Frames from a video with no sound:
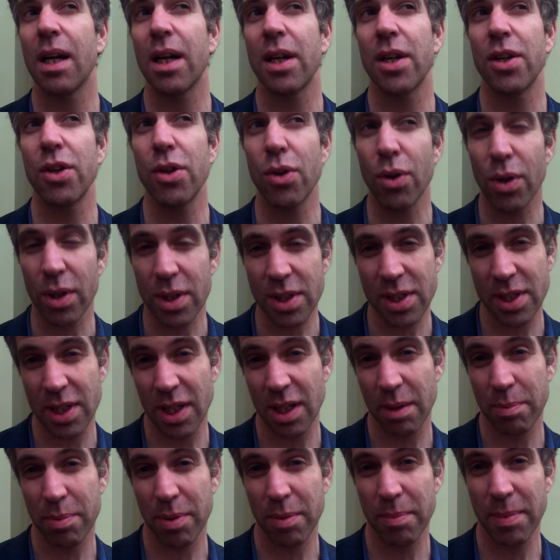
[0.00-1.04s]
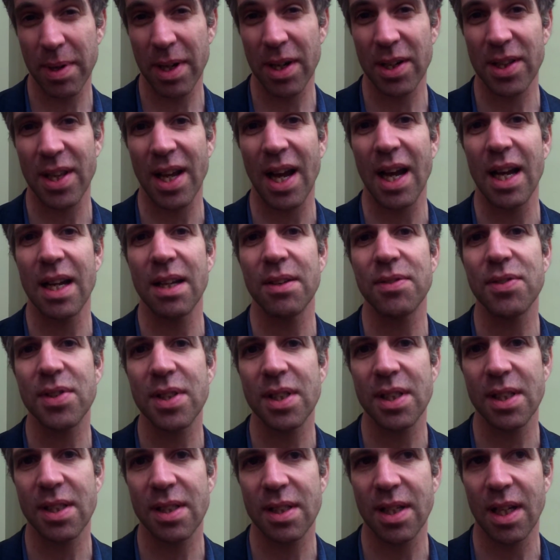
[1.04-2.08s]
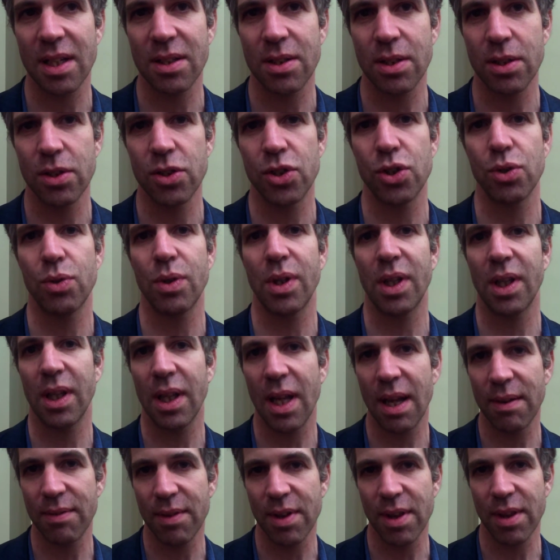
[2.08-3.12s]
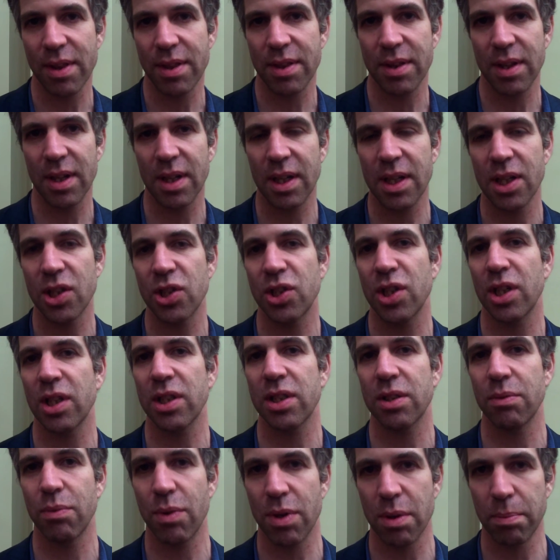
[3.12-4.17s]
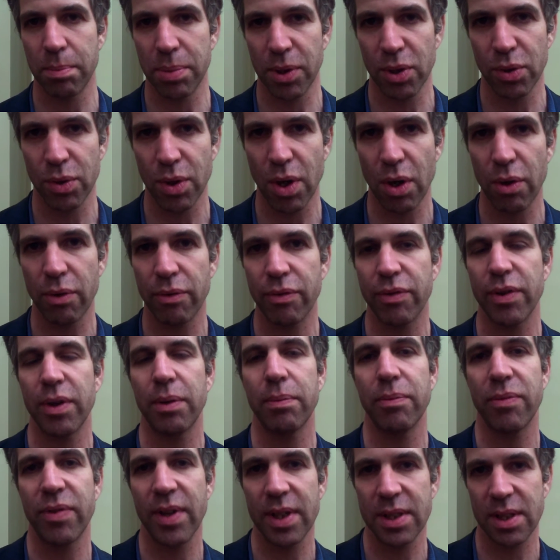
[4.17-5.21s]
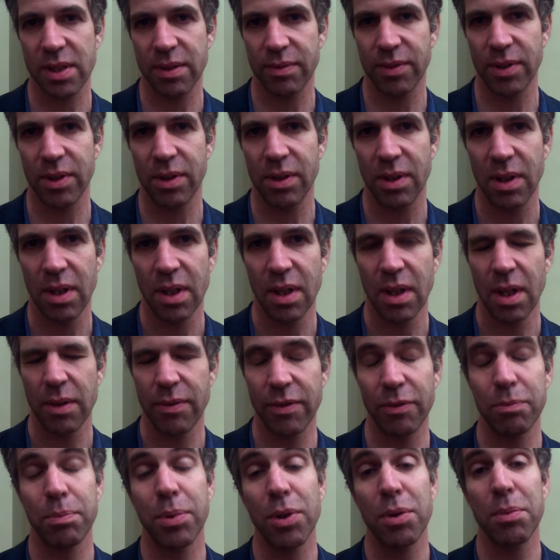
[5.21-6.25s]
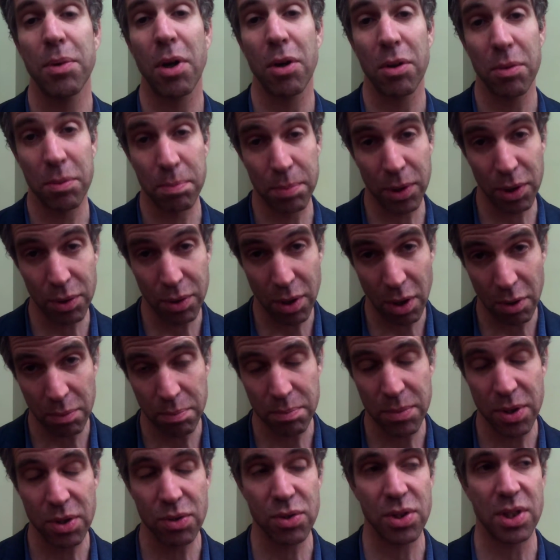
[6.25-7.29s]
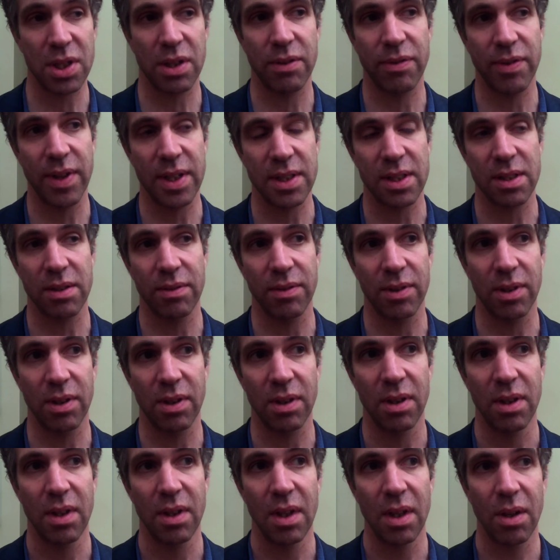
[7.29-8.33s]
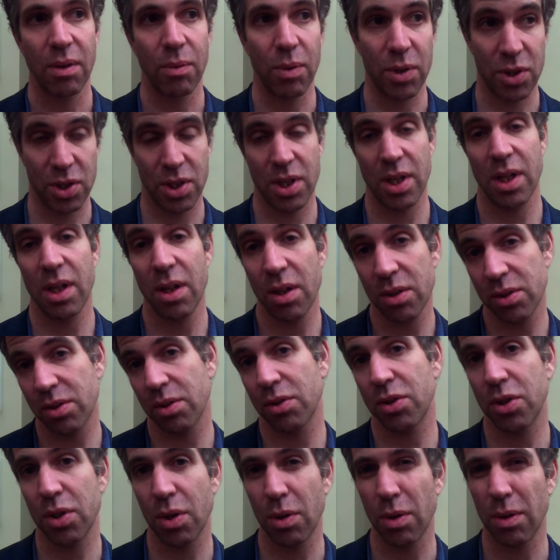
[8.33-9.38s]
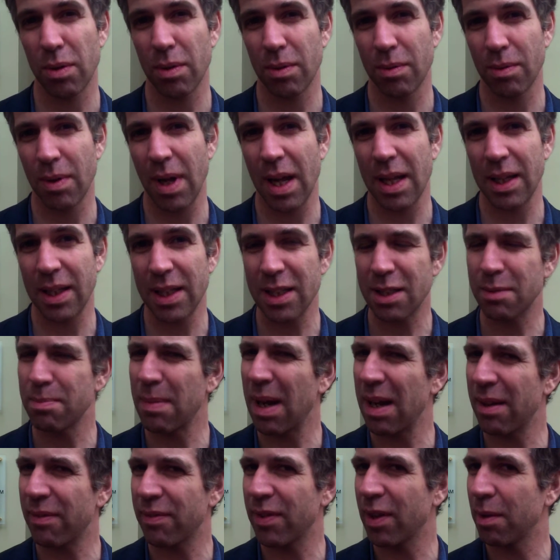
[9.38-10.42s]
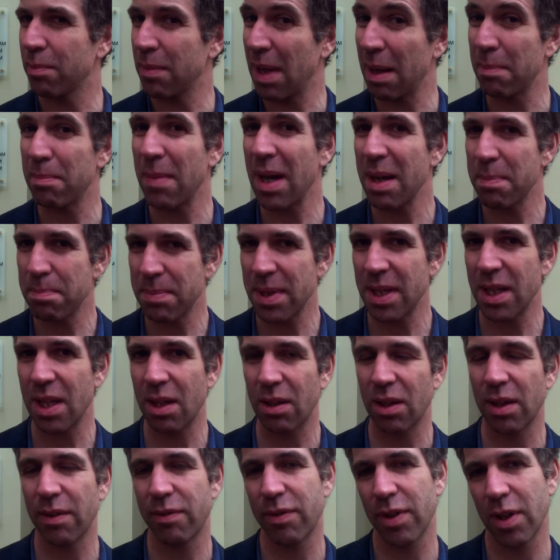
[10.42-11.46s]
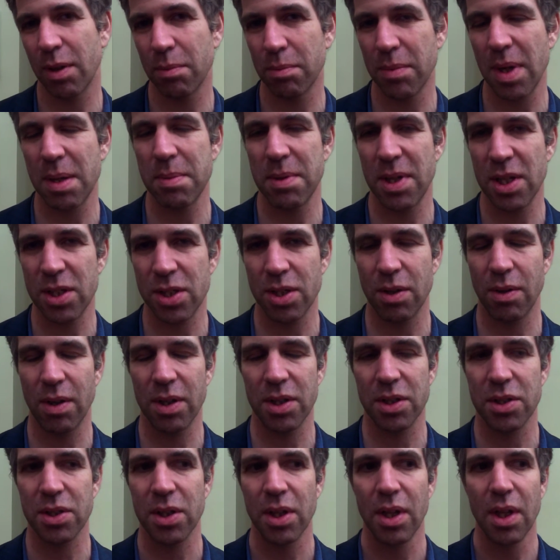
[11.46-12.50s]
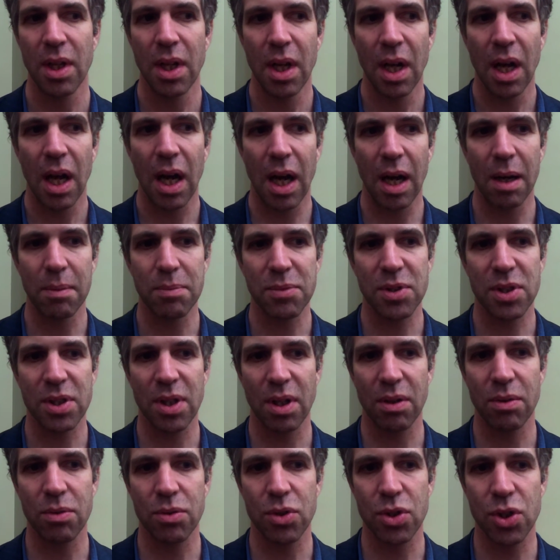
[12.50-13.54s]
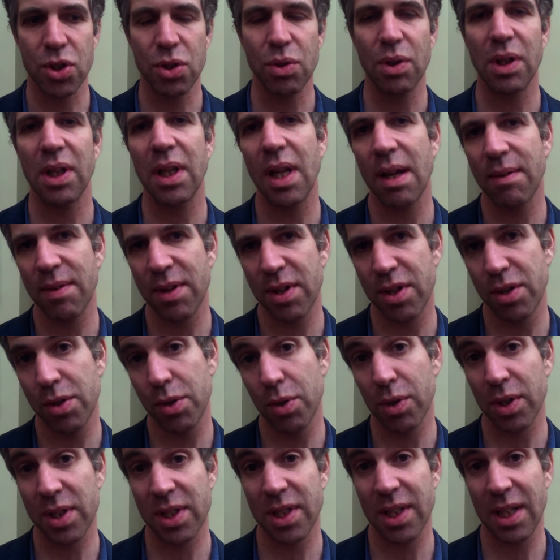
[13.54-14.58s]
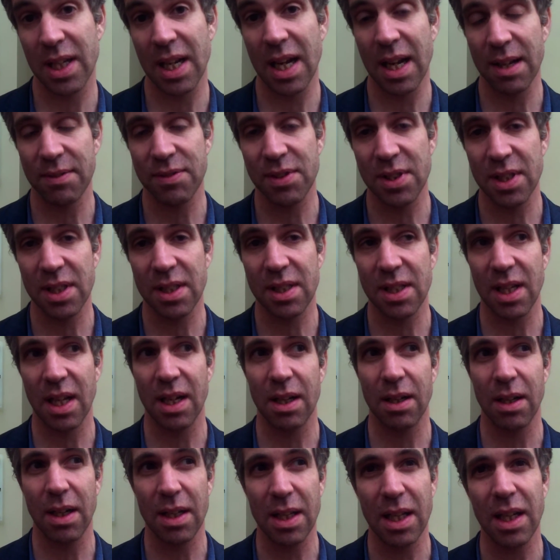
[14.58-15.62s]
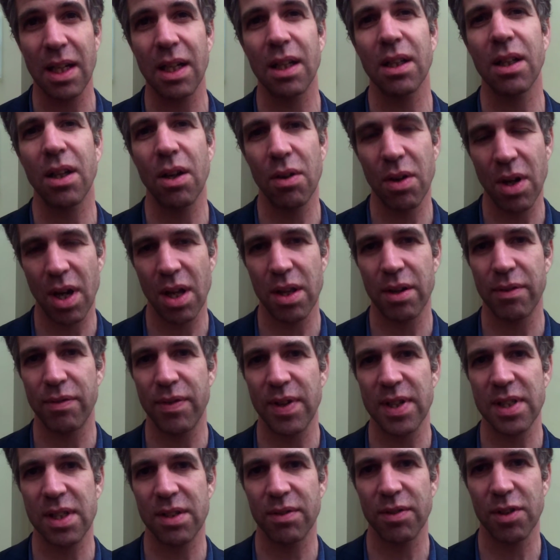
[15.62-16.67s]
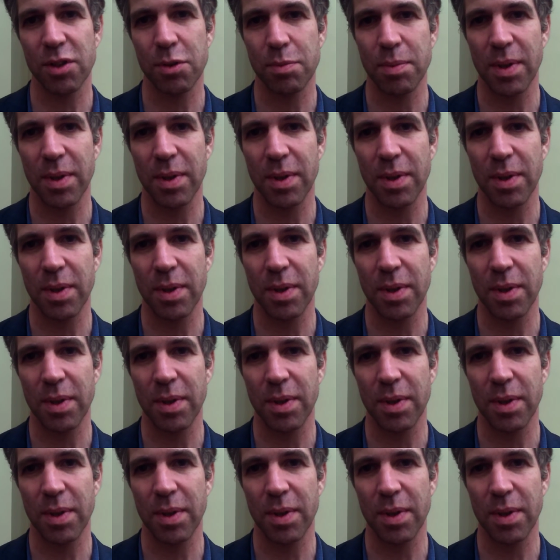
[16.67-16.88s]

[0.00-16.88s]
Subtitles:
New York City premiere at the IFC Center June 11th in conjunction with the Blue Note Film Festival, Blue Note Music Festival, which they're also showing at least my film. That might be the only film. Maybe they show others. So June 11th, New York City IFC Center, and then it'll go to other festivals.